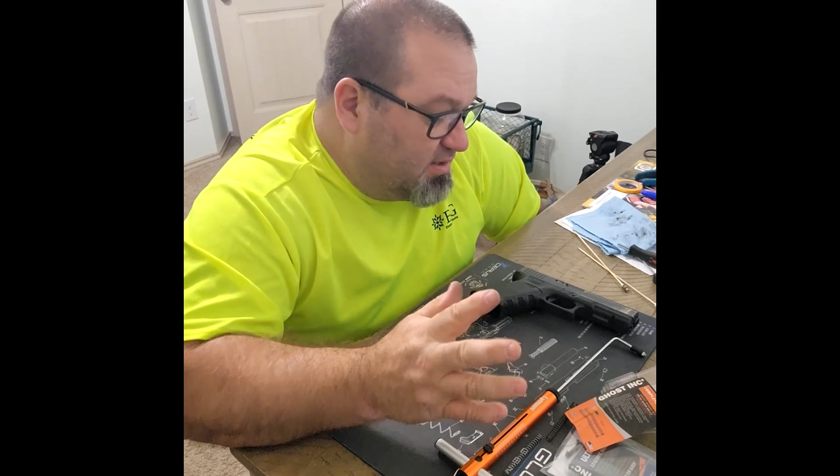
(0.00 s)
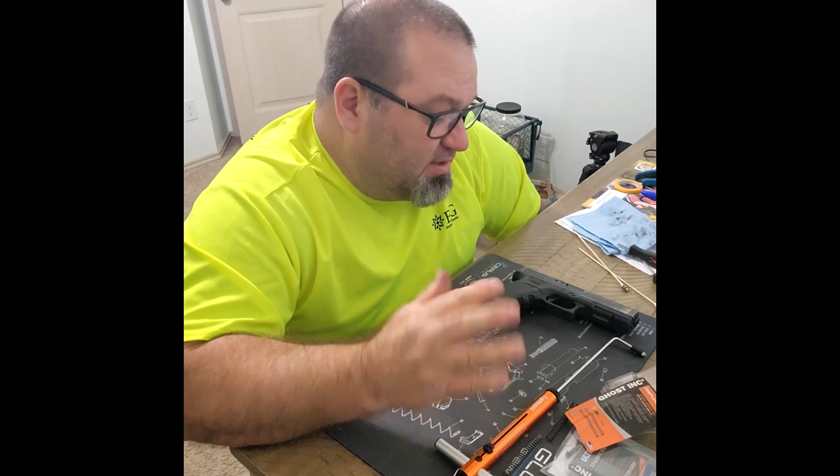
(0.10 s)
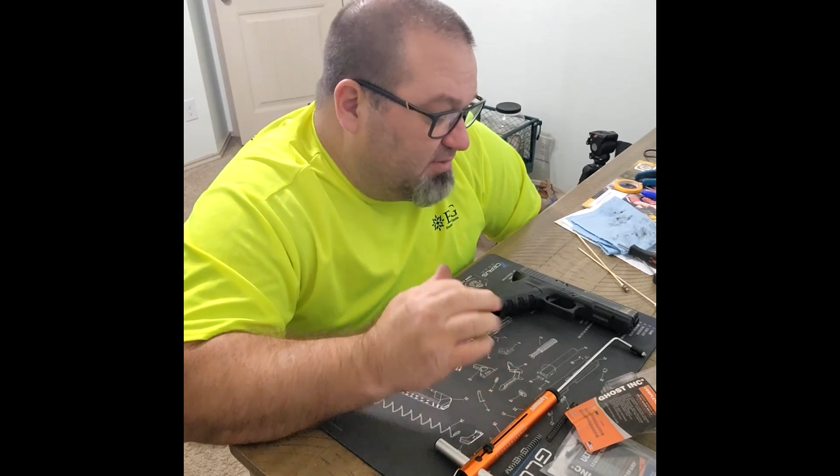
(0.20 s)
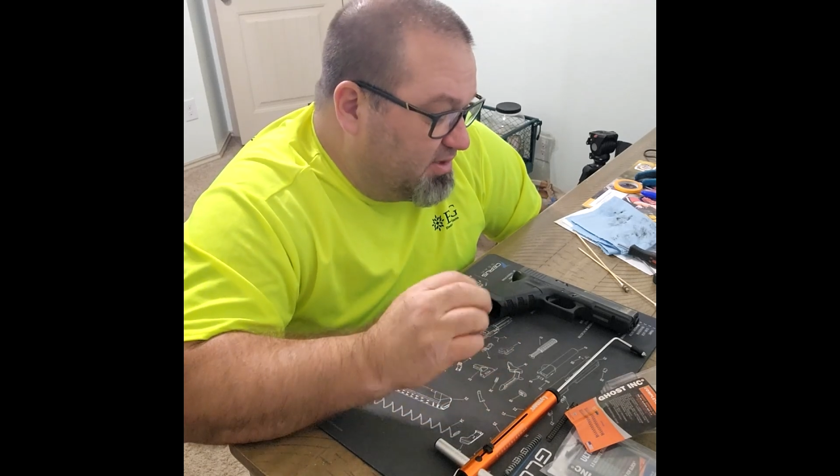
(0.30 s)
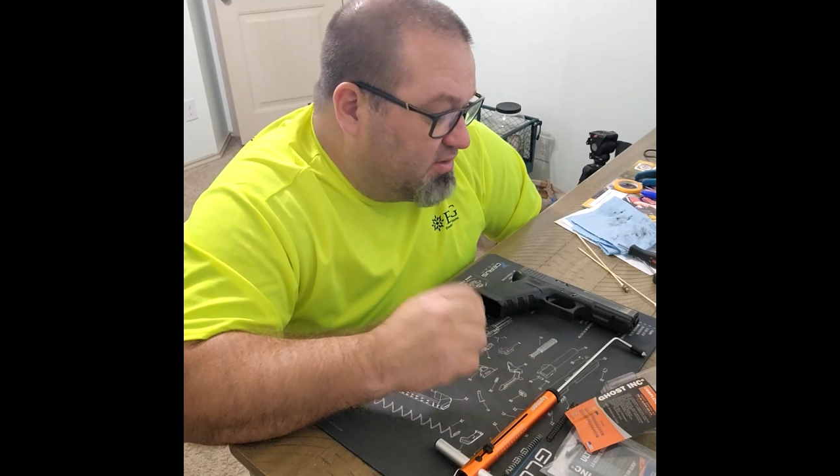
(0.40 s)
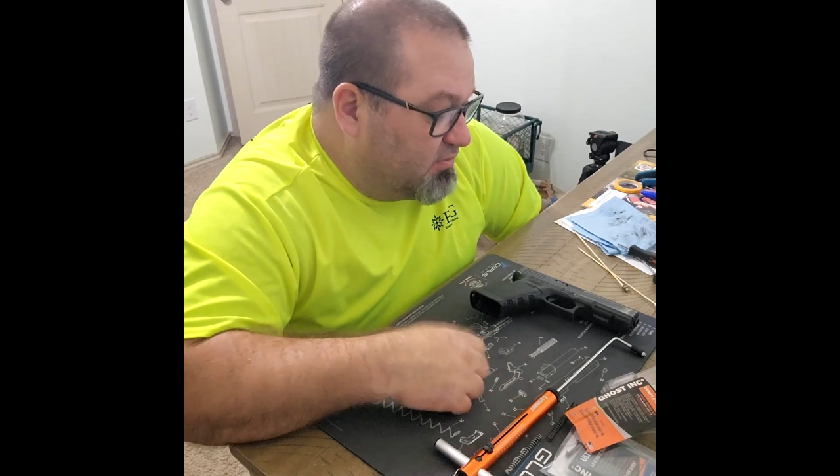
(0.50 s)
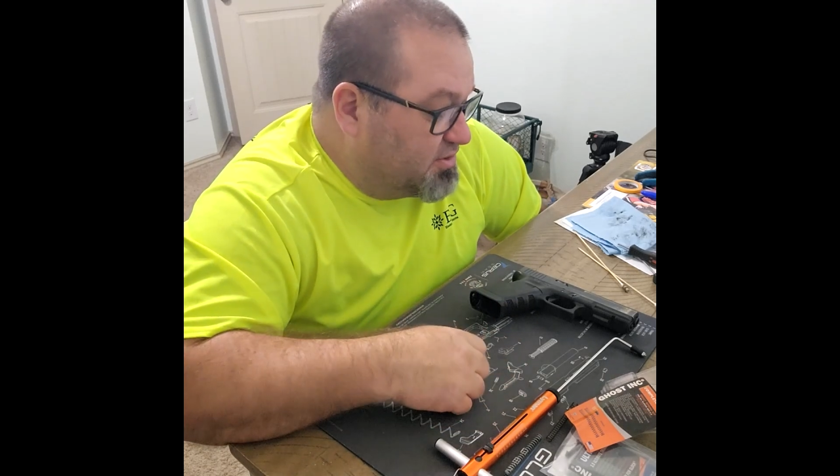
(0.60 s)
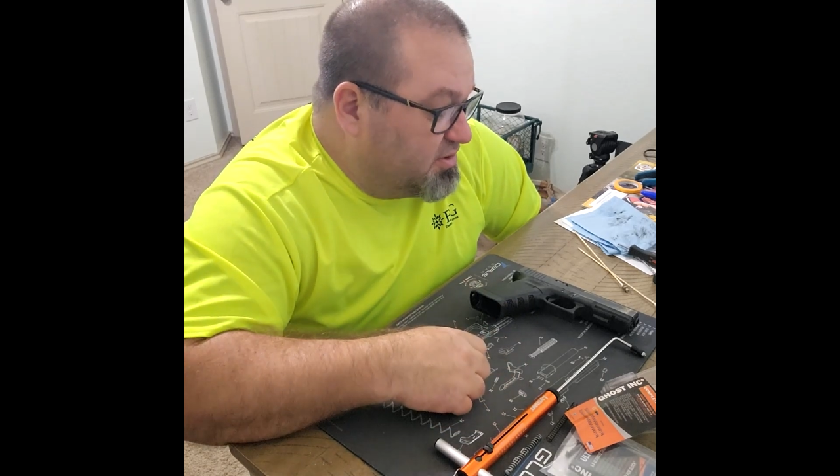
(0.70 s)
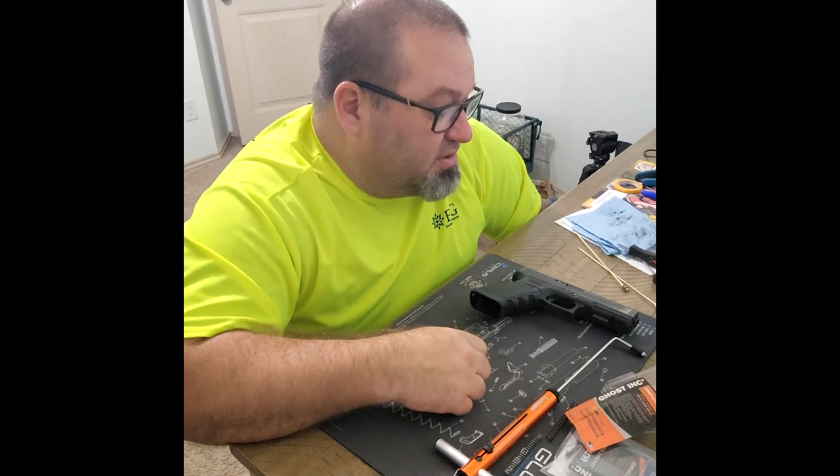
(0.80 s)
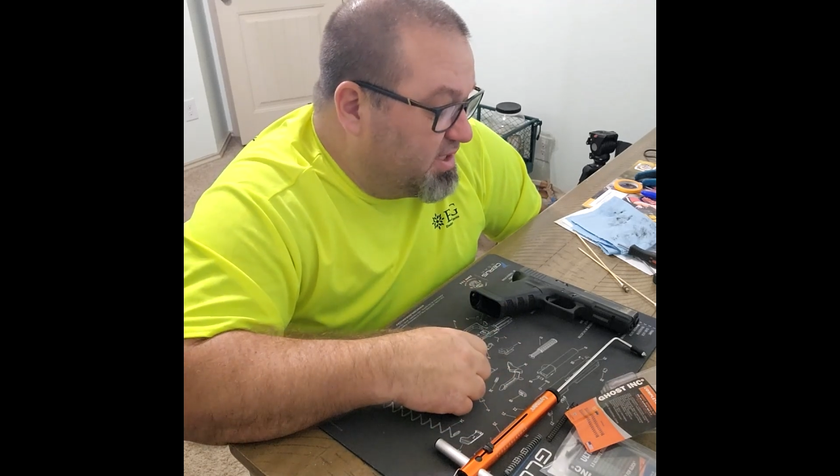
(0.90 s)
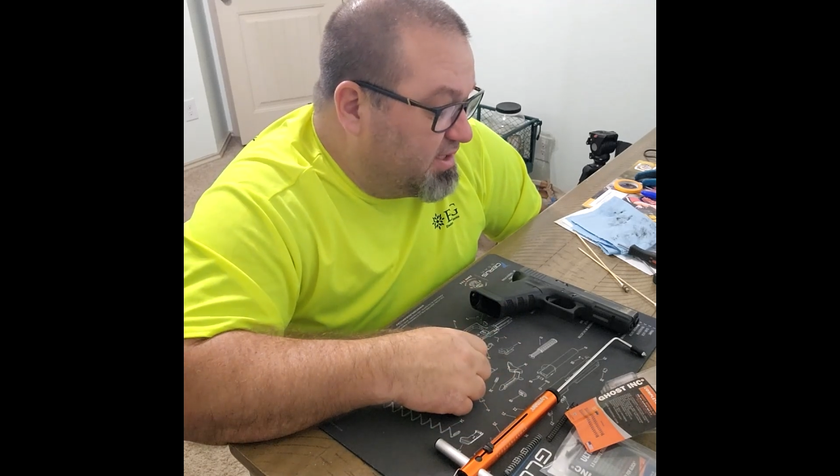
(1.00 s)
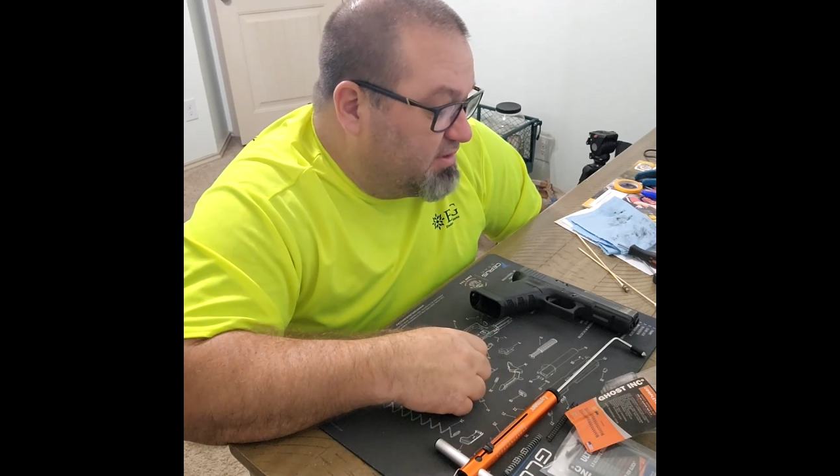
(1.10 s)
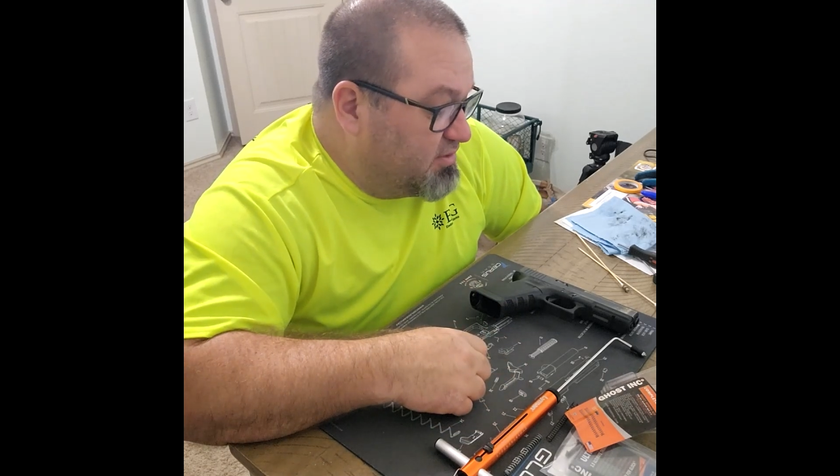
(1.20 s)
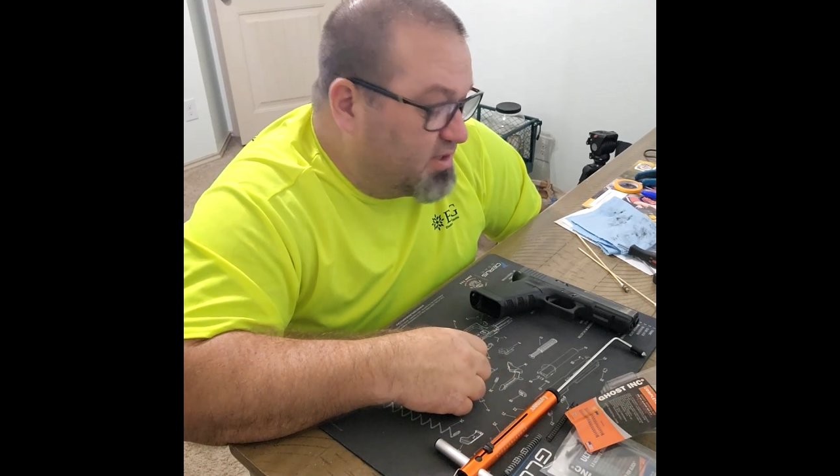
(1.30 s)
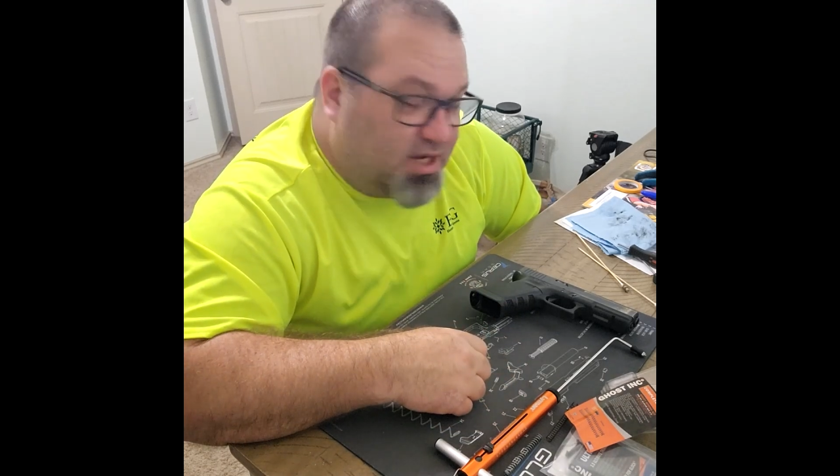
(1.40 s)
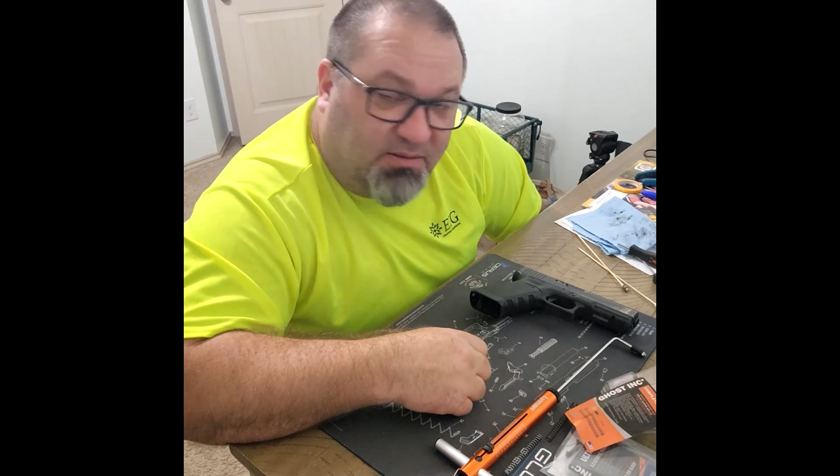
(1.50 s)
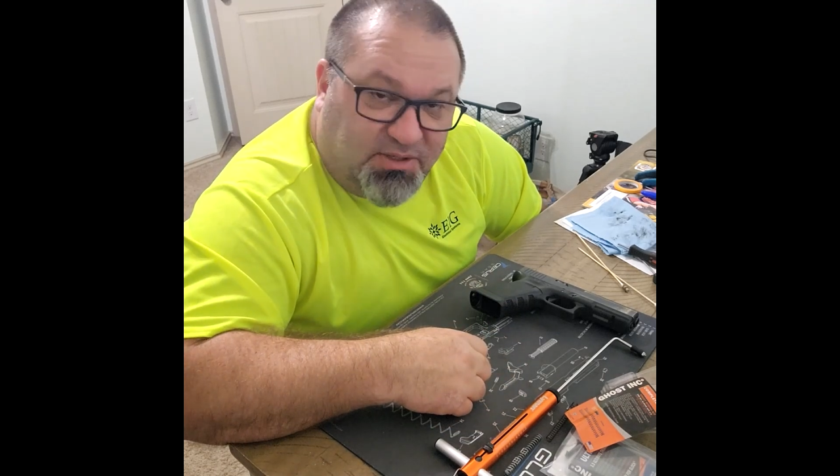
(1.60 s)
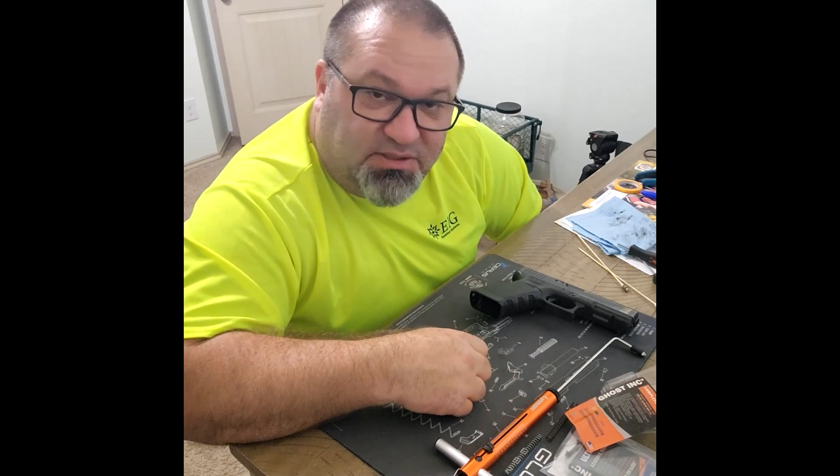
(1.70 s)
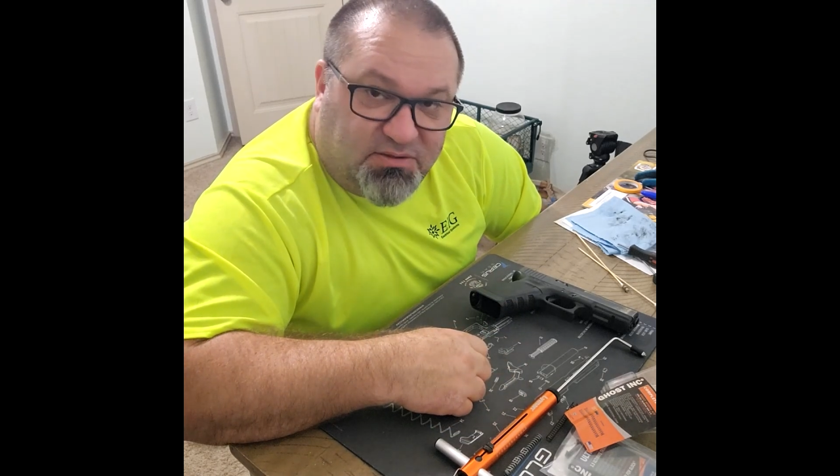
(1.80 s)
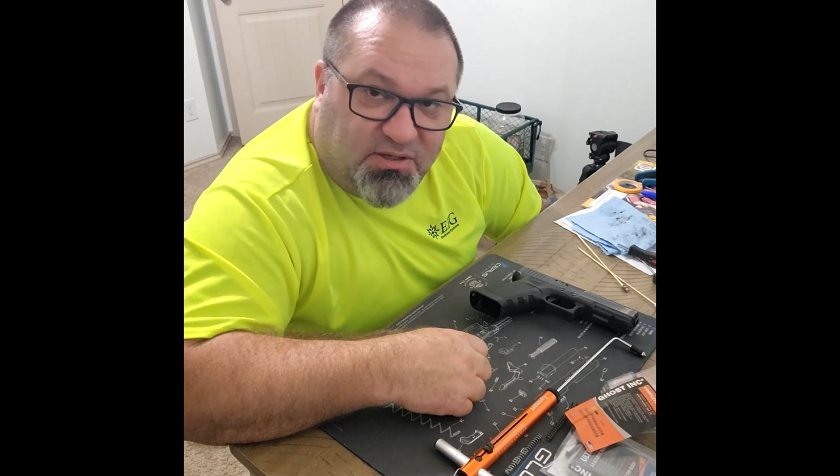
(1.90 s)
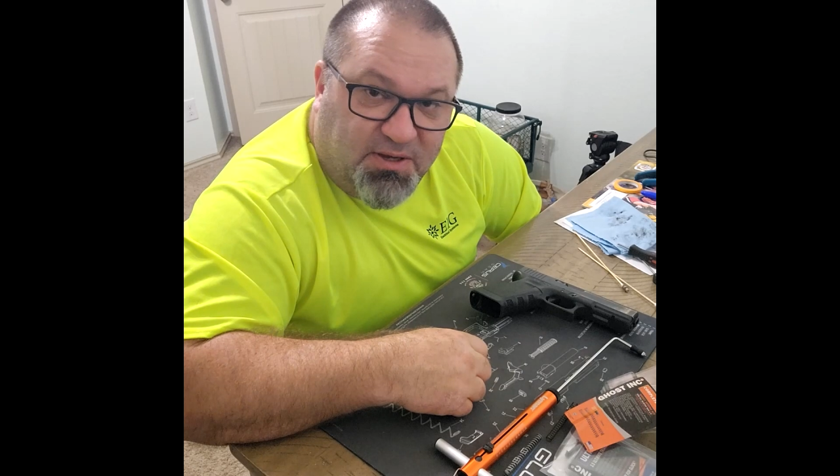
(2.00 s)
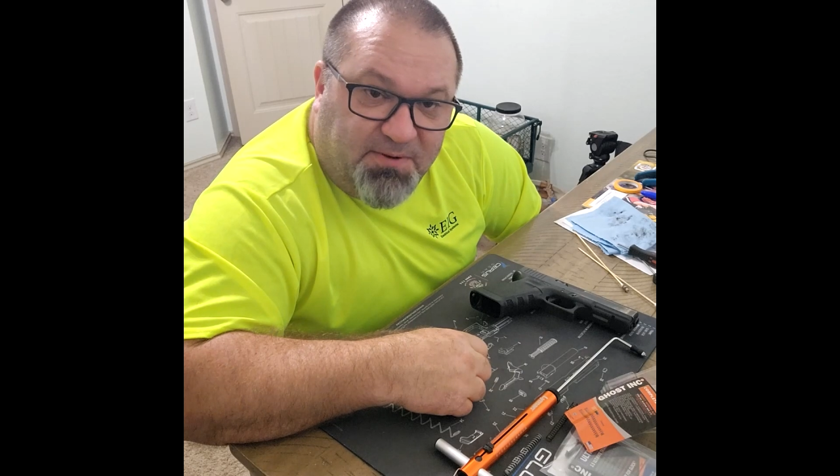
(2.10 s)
Let me know what you think in your comments,